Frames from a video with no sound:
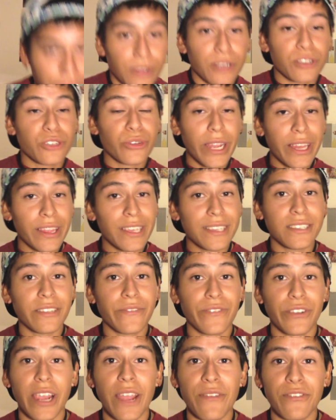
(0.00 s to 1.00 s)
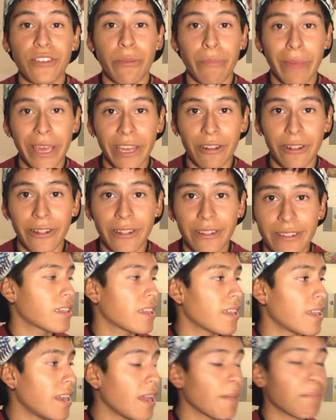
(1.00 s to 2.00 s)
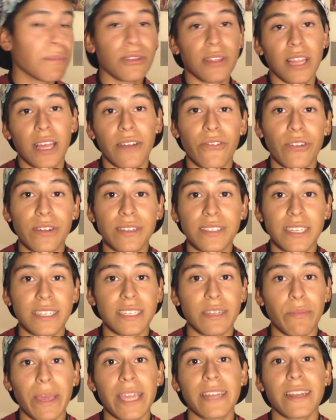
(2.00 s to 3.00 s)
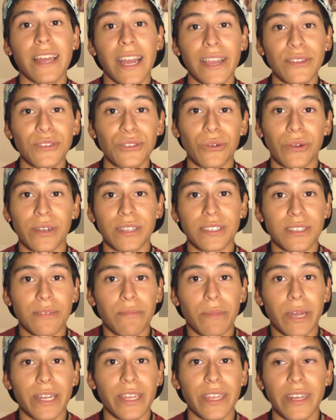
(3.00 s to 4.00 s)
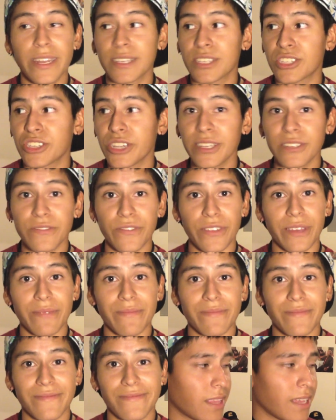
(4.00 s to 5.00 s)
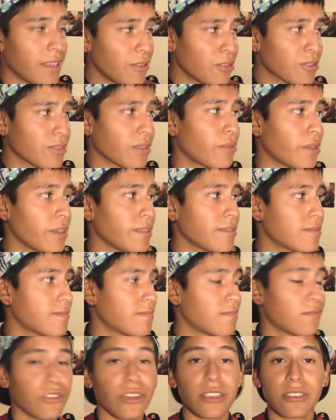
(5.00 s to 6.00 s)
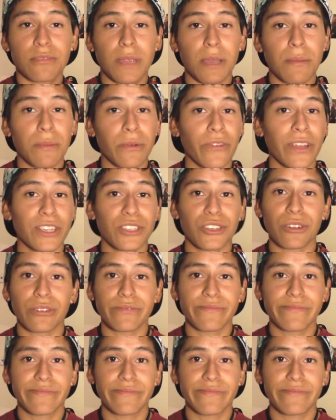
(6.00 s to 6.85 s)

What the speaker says: Or try this if you're after a medal. Kidnap their loved ones and demand a high score and some money in exchange for them. It usually works. Trust me, I'm professional.